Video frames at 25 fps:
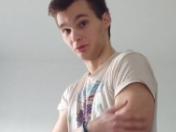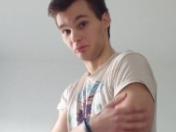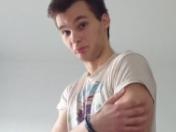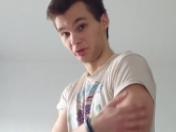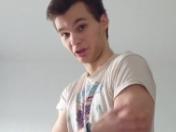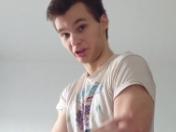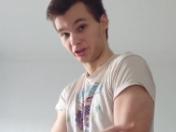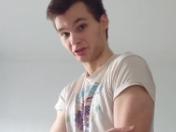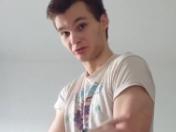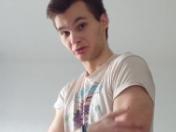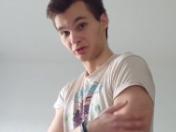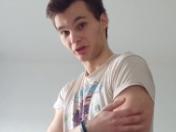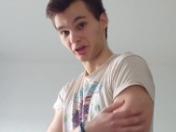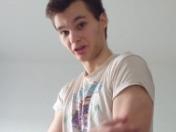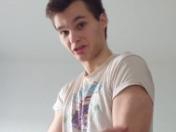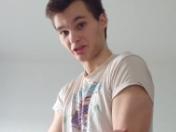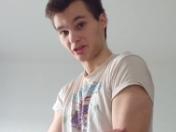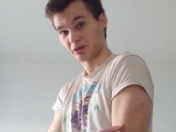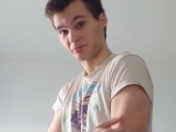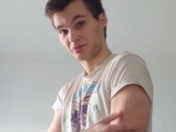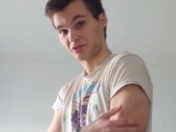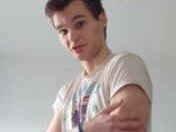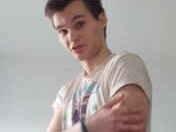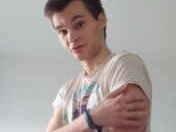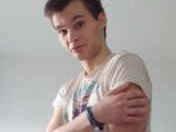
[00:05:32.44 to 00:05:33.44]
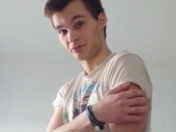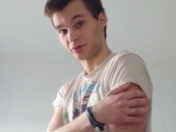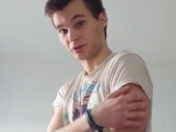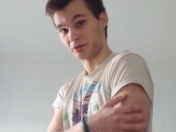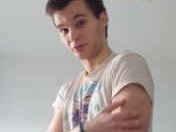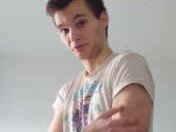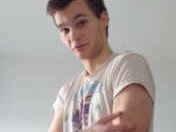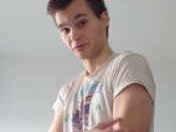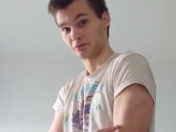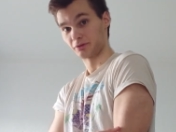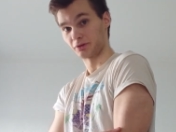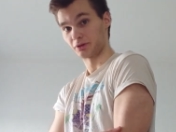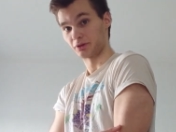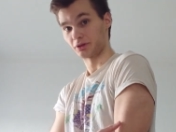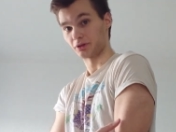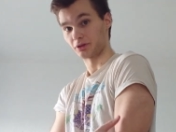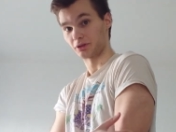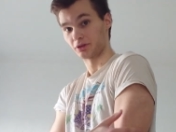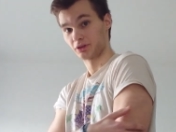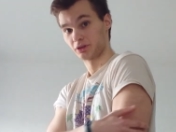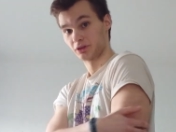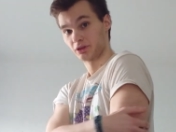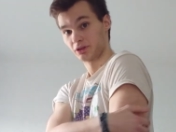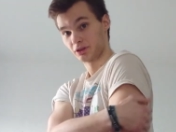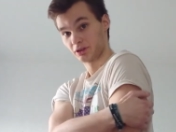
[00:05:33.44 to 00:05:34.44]
big triceps with
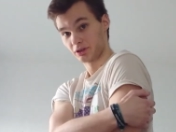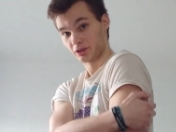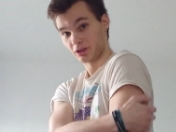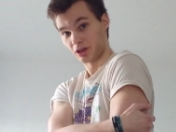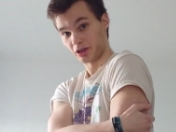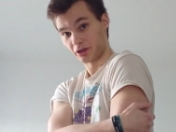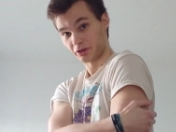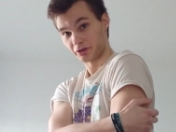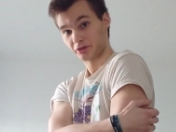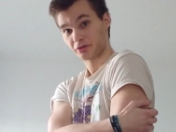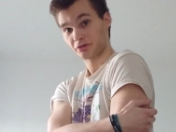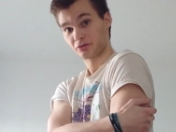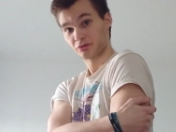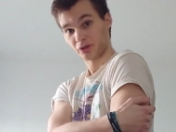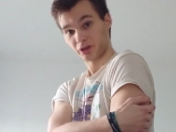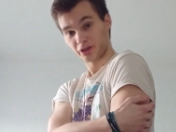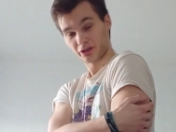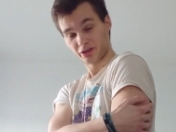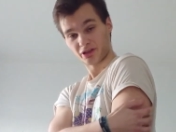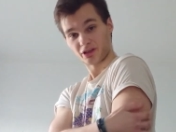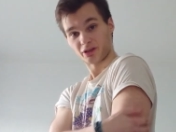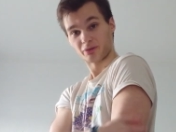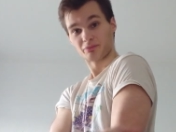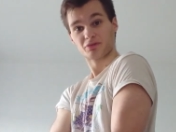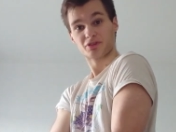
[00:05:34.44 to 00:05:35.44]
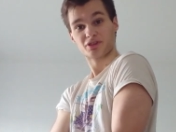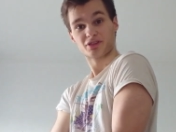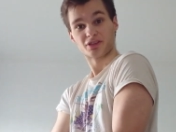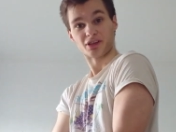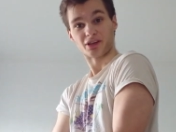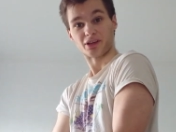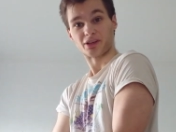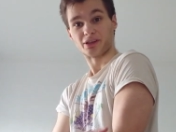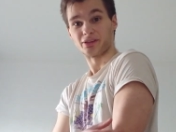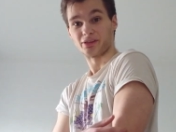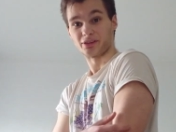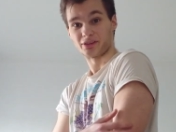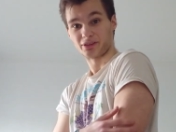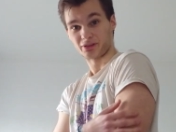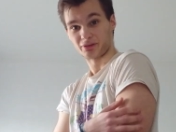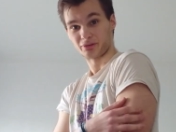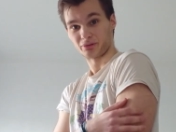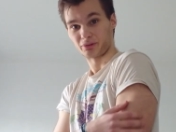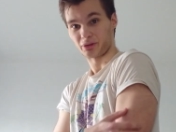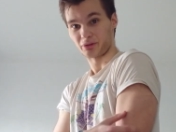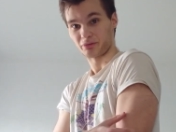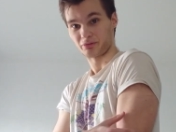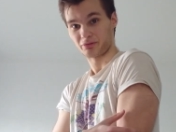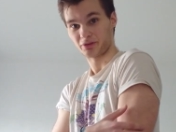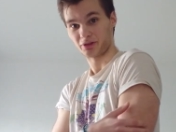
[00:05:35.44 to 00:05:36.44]
hard triceps and
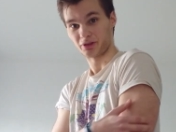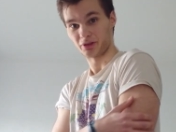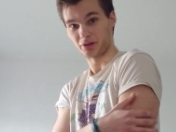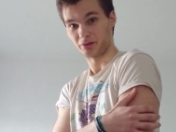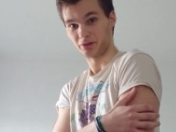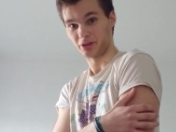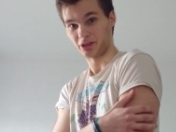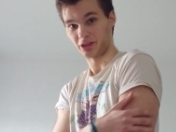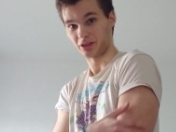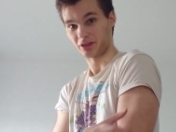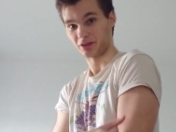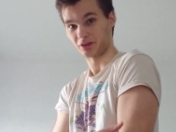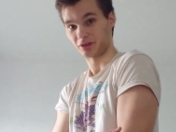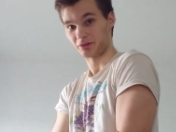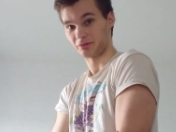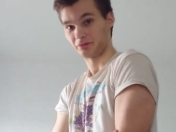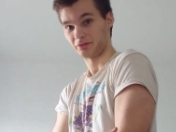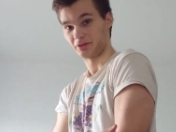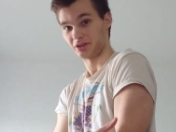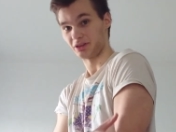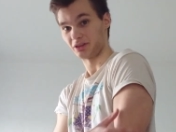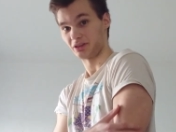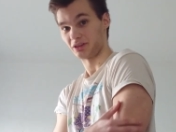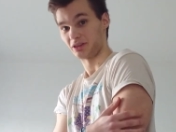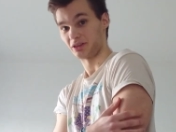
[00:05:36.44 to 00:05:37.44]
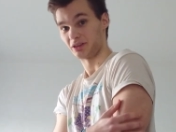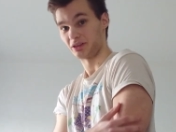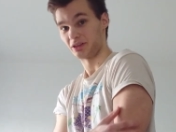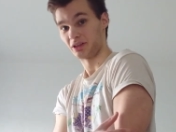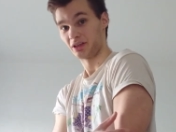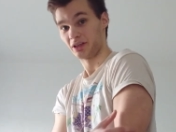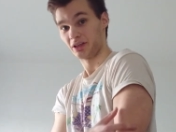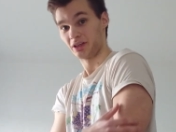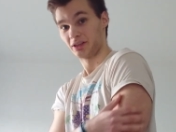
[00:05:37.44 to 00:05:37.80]
with toning of the